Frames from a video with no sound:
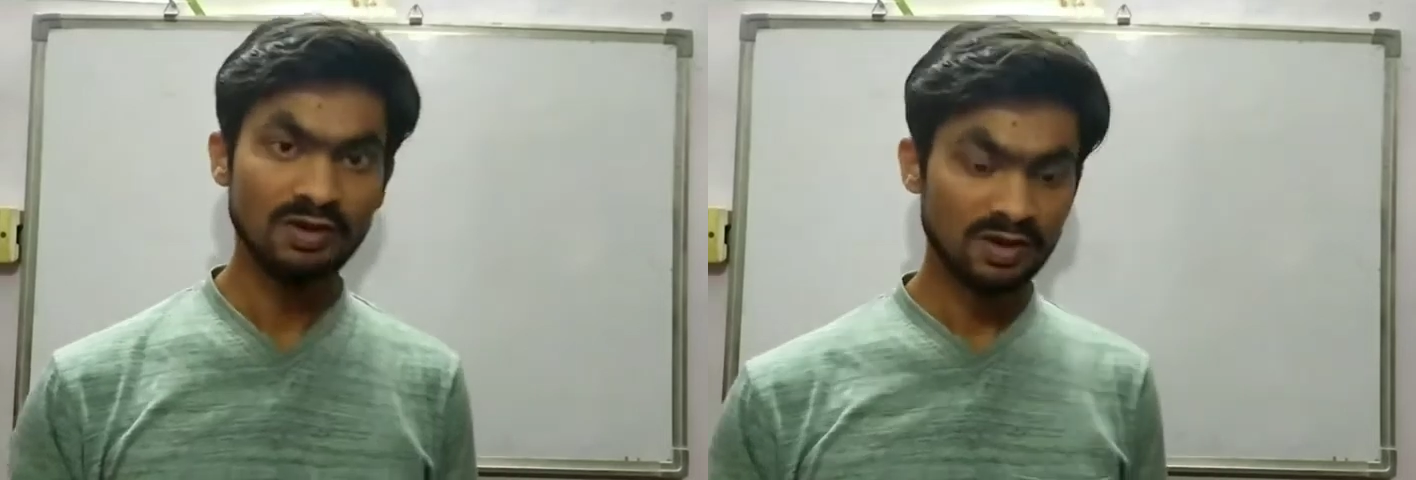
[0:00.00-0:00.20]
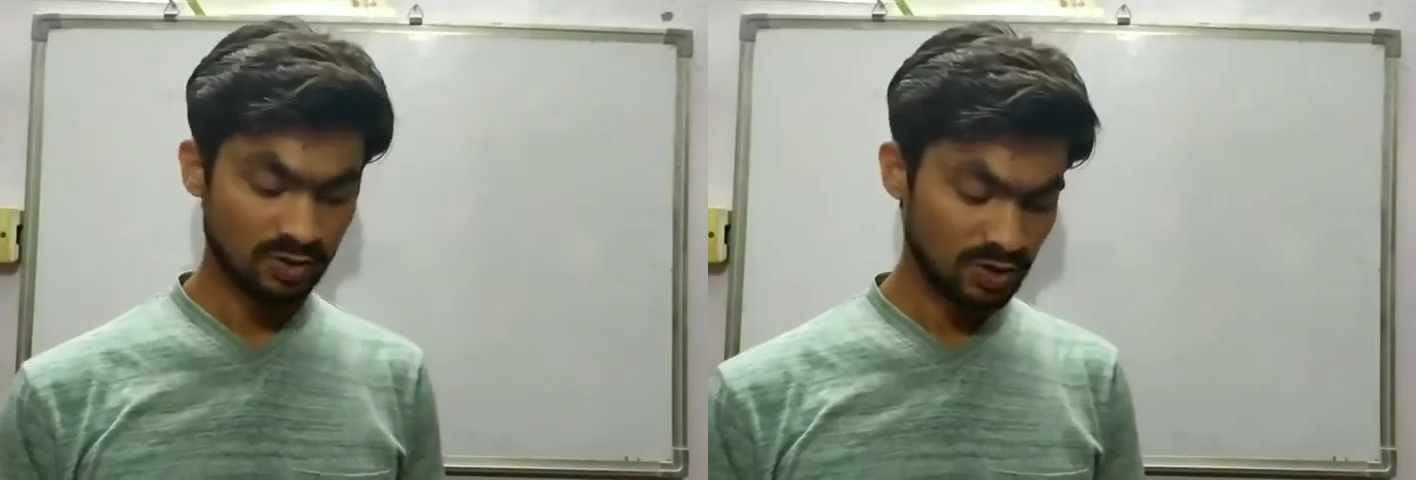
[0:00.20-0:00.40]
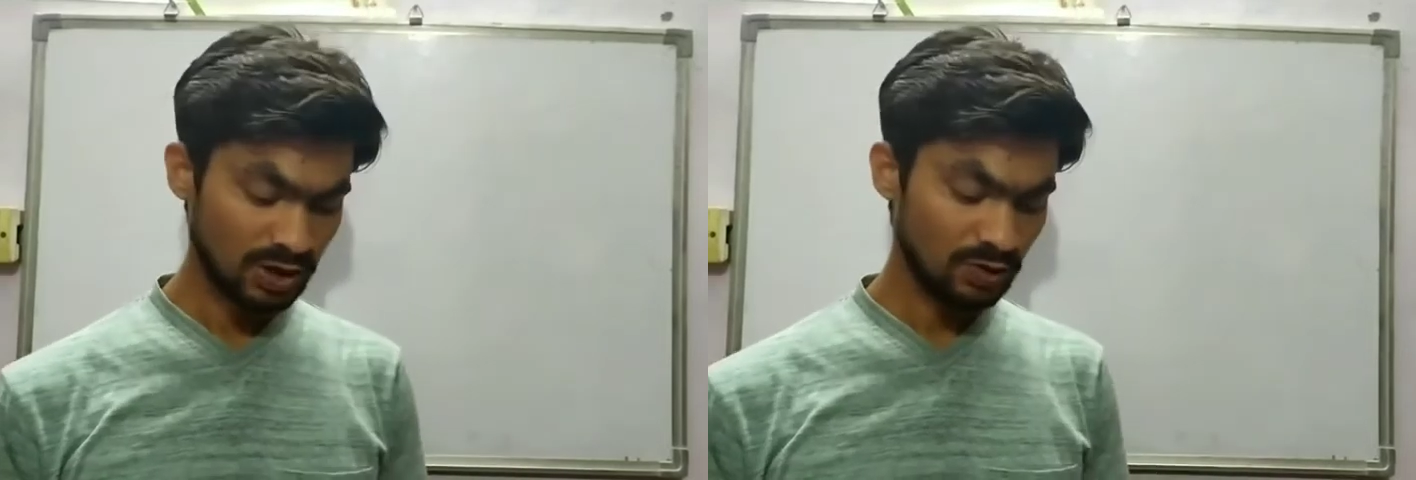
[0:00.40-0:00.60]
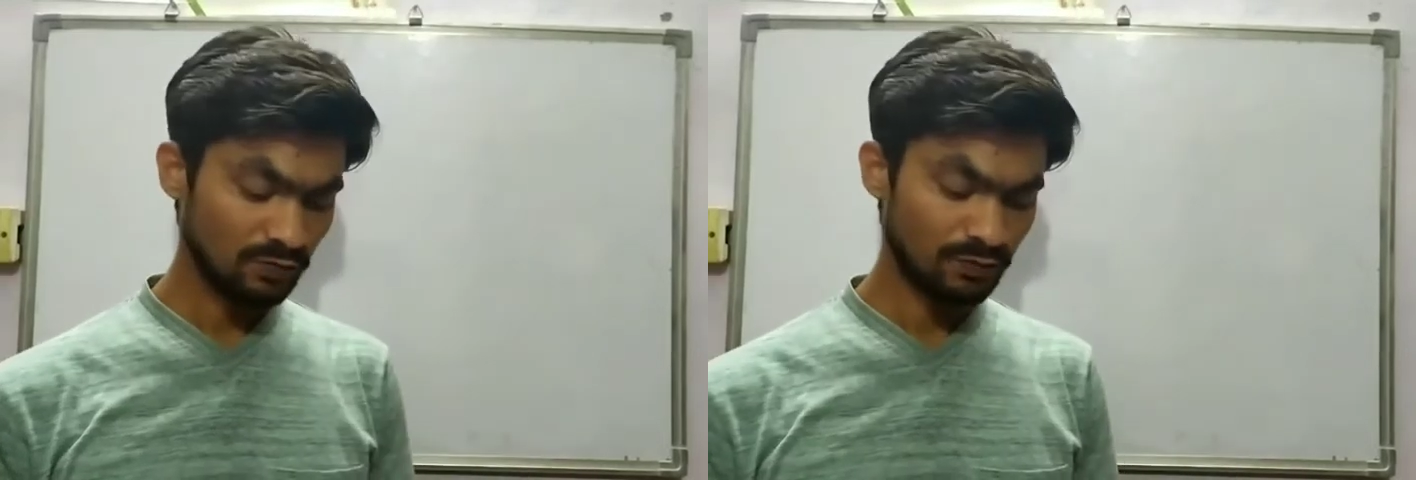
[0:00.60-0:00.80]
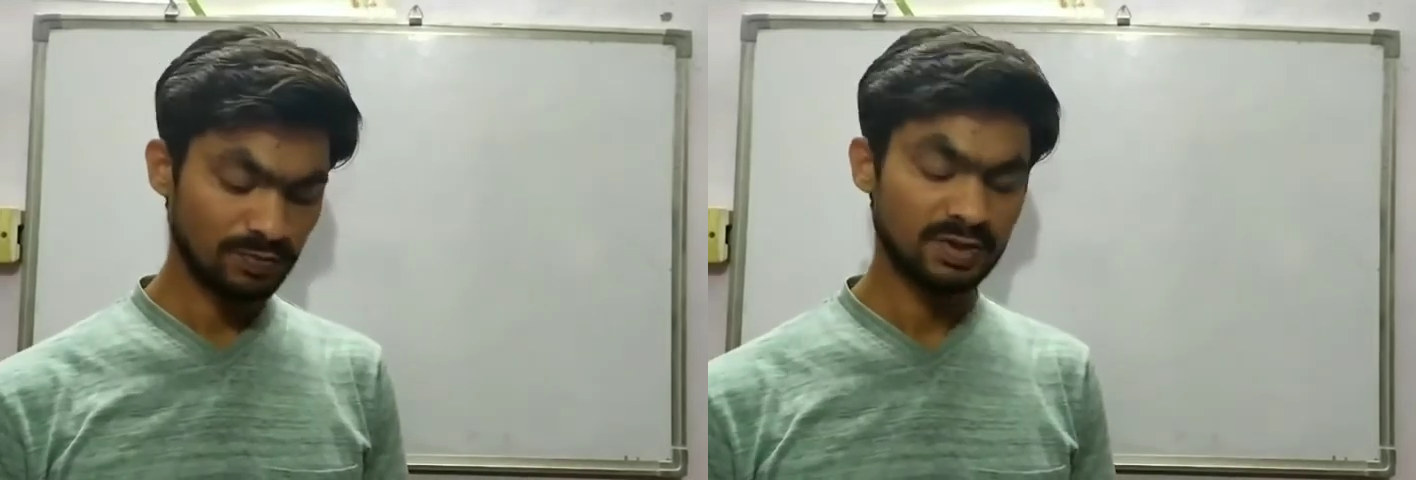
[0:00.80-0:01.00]
will continue
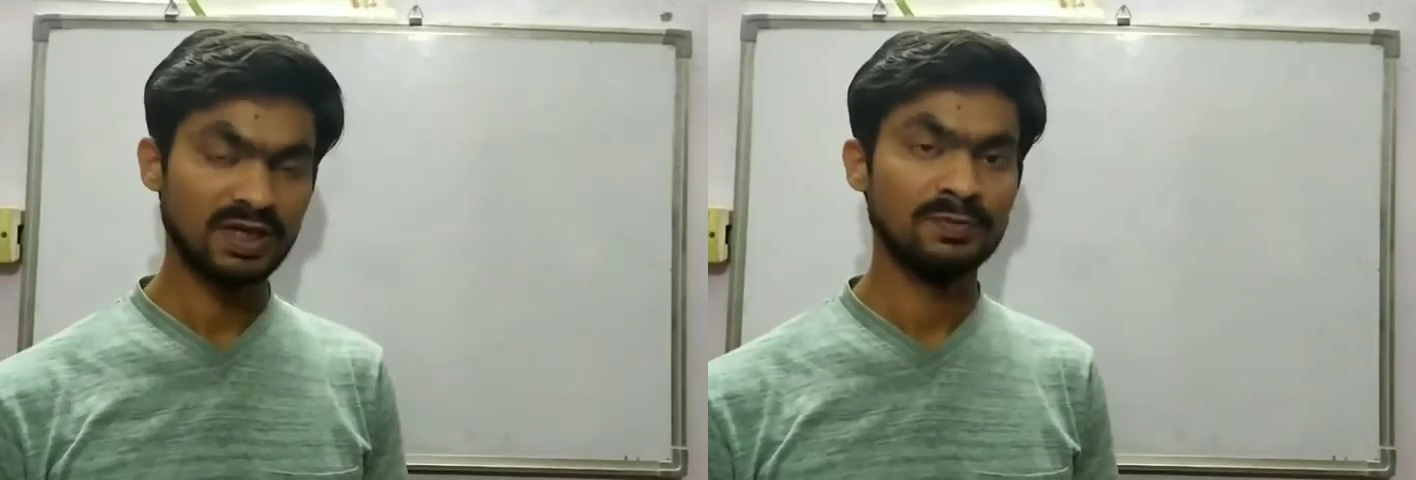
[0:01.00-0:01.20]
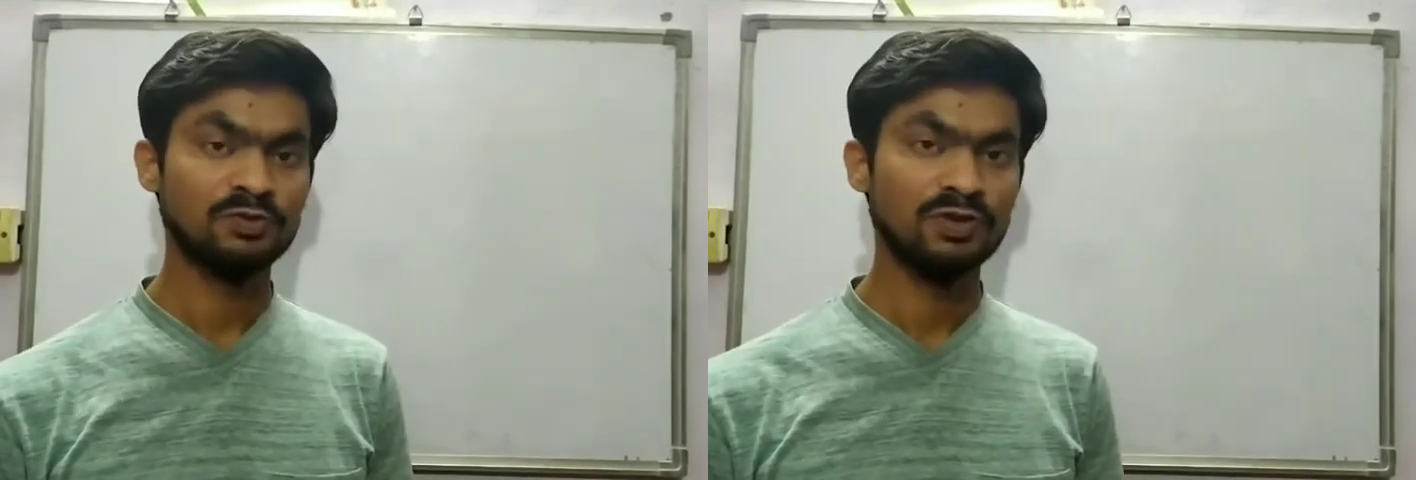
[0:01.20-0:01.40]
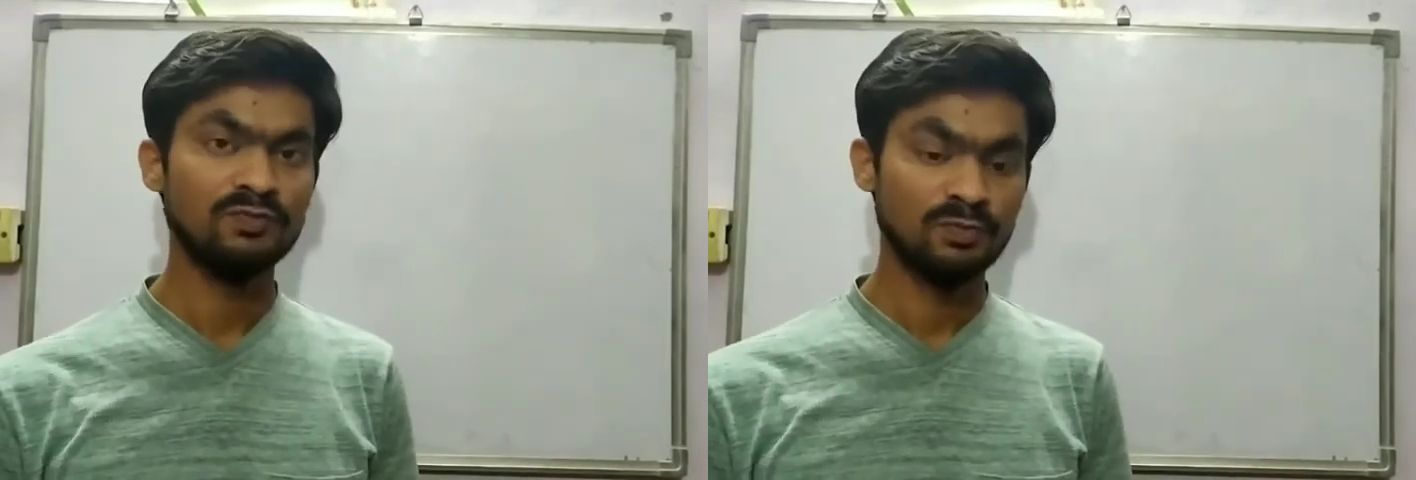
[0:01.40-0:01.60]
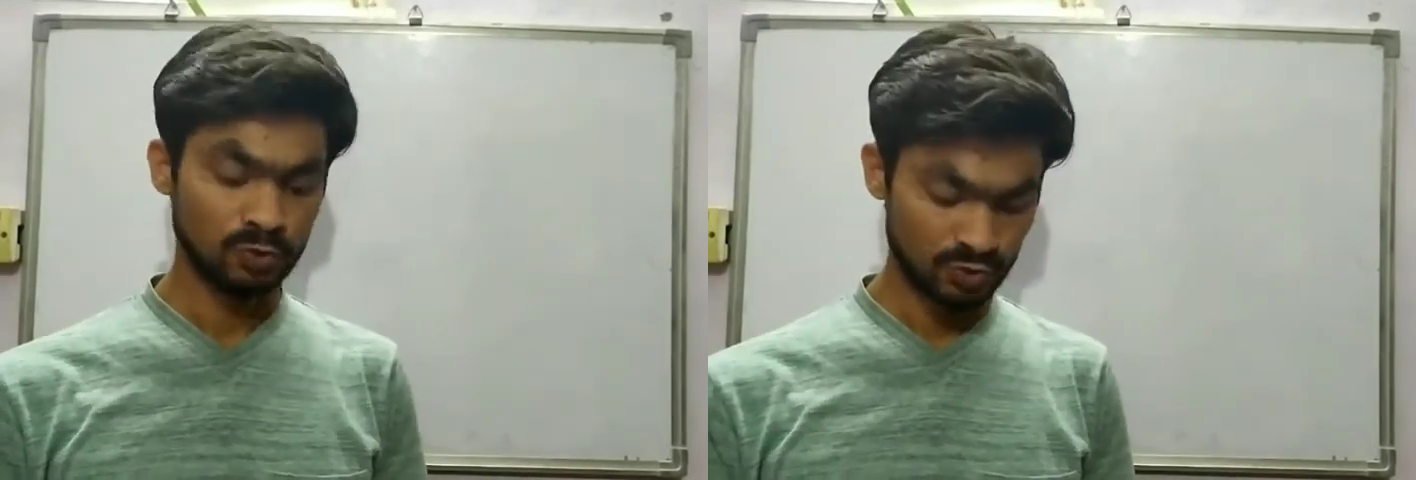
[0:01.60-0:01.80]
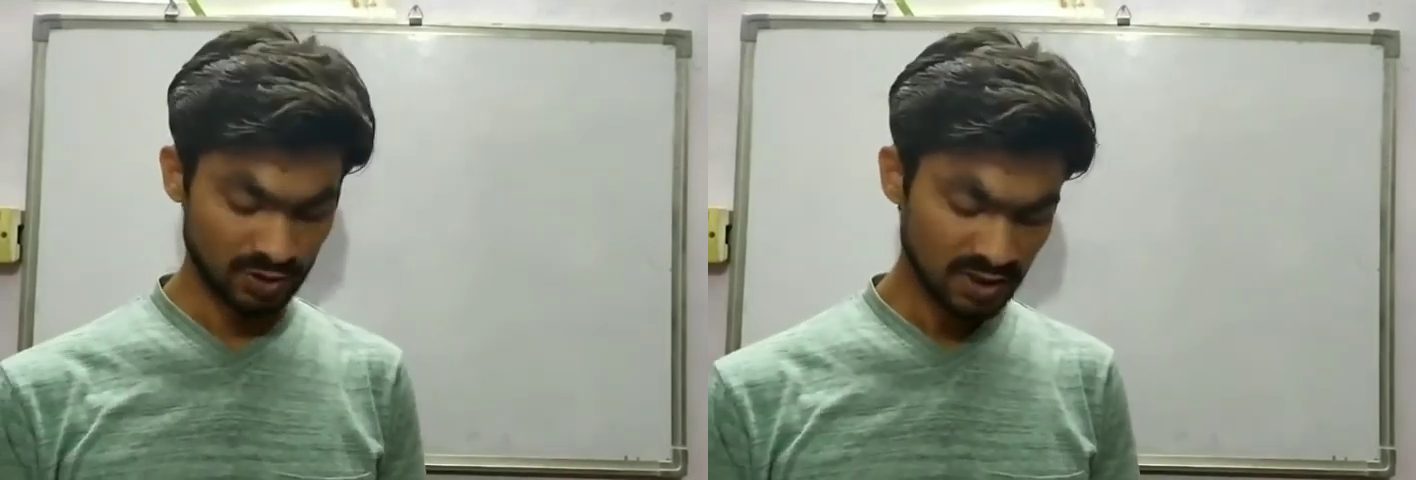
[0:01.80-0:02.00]
from the types of
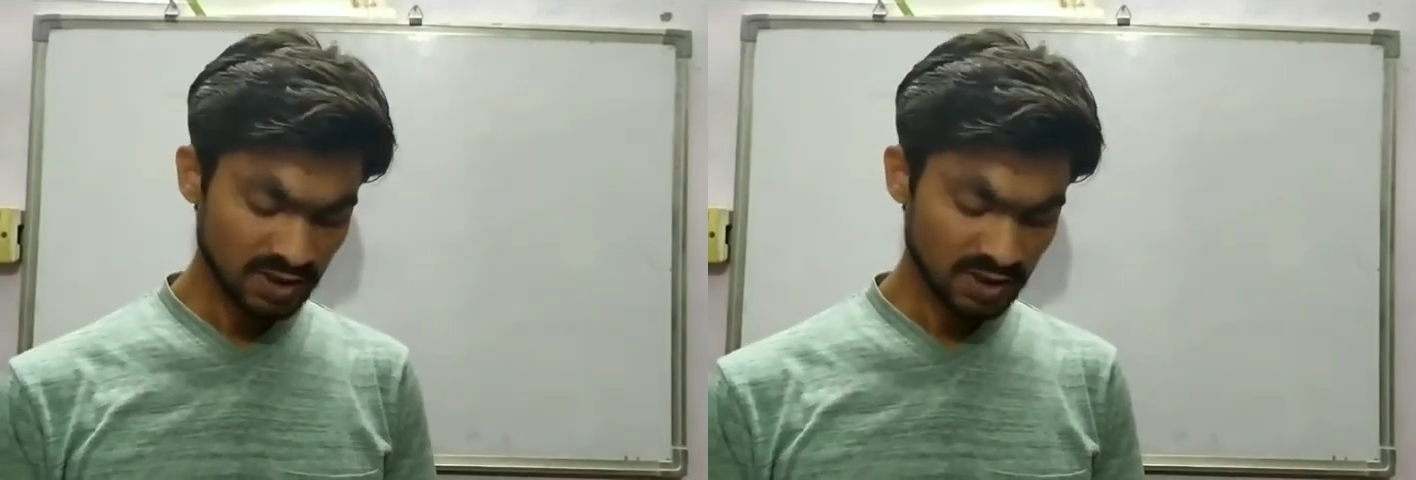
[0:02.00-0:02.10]
motion.